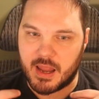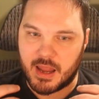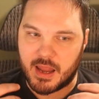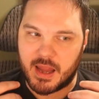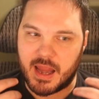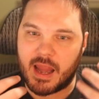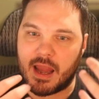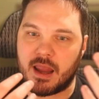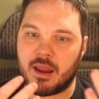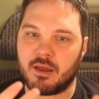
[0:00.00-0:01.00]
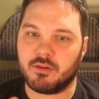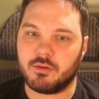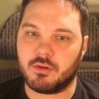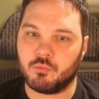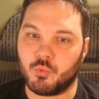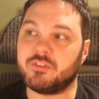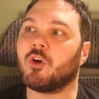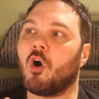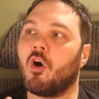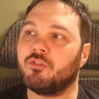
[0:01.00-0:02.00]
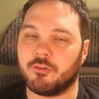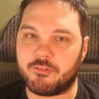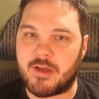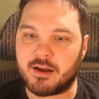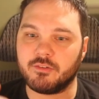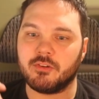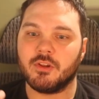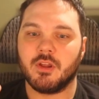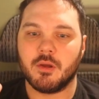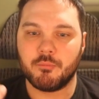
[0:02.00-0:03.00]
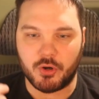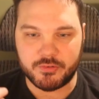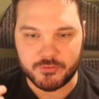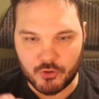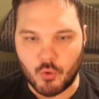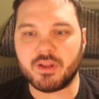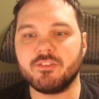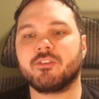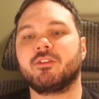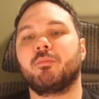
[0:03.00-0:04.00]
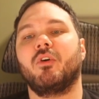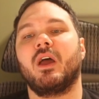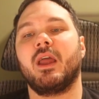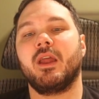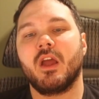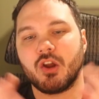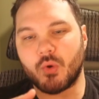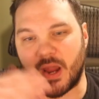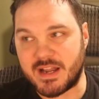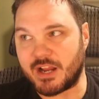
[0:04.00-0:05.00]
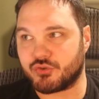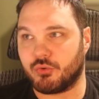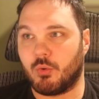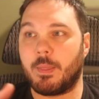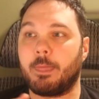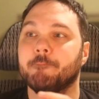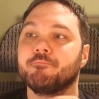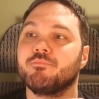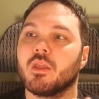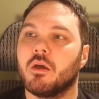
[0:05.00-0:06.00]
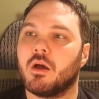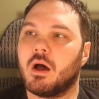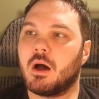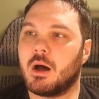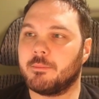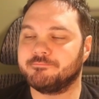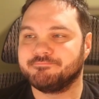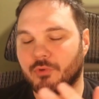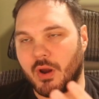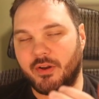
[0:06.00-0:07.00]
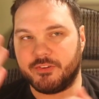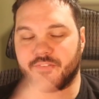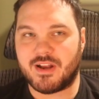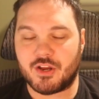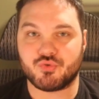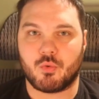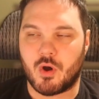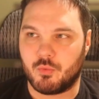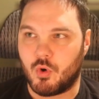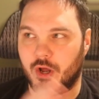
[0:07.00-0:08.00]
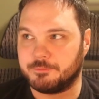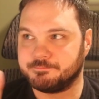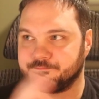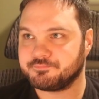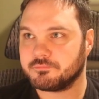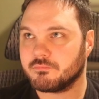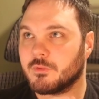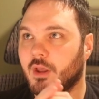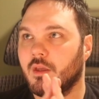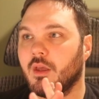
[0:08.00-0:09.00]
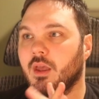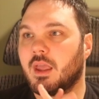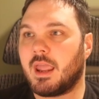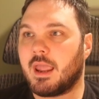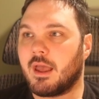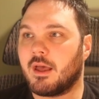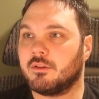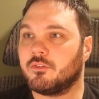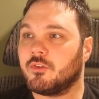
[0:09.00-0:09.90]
a resolved effect puts tokens into play, create an extra one, or at least an extra 1/1. And